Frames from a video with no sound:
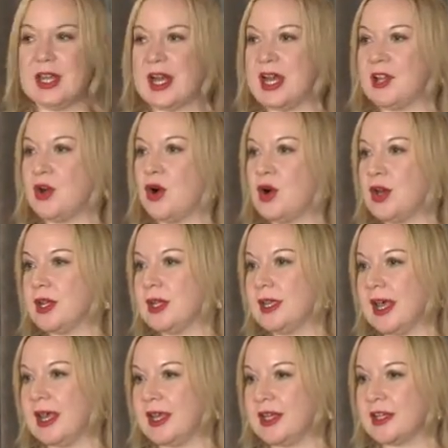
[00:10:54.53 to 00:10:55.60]
and
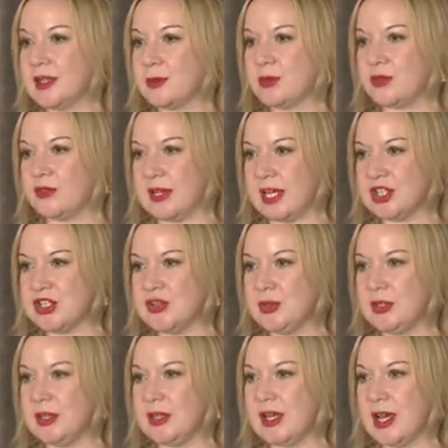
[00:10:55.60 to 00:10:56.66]
online professional
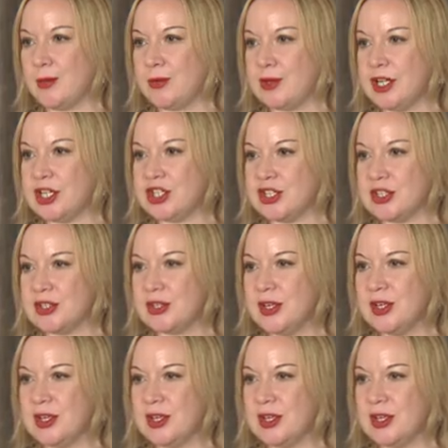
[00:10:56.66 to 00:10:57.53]
collaboration.